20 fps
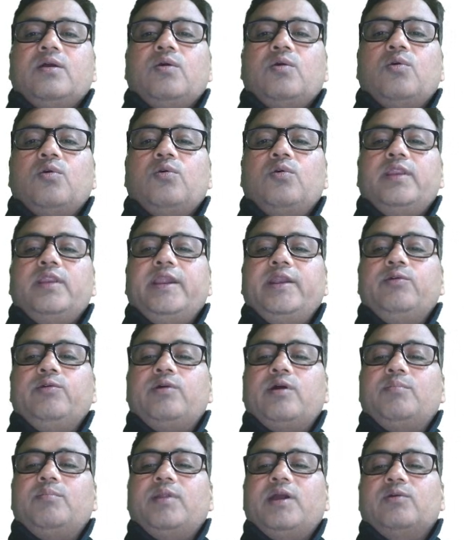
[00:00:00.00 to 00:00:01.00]
only to
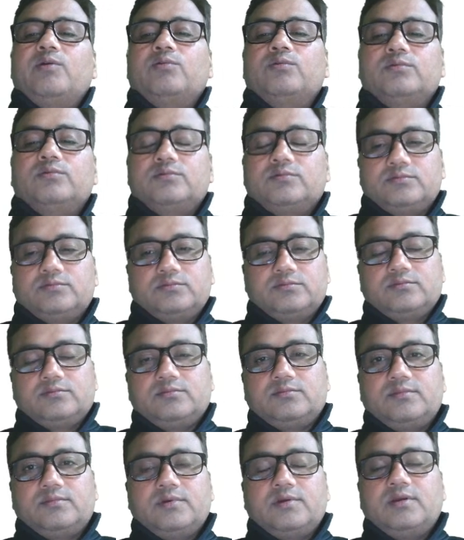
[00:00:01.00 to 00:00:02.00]
come down
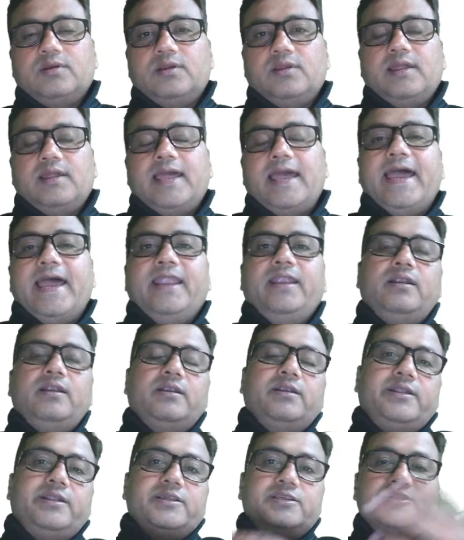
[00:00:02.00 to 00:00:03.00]

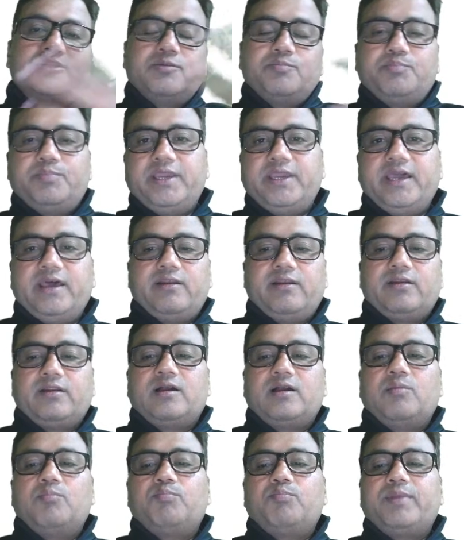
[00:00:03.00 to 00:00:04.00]
and disappear
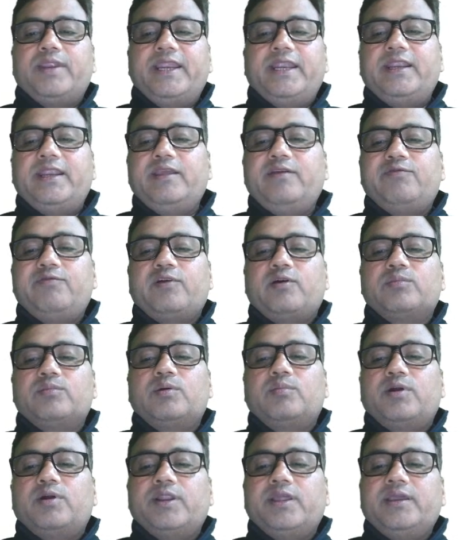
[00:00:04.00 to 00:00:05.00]
completely from the
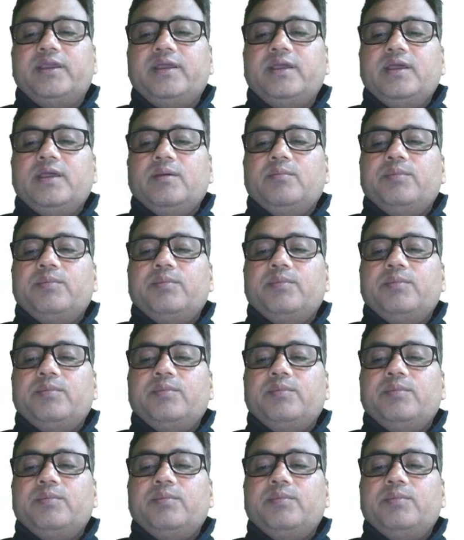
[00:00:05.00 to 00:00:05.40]
body,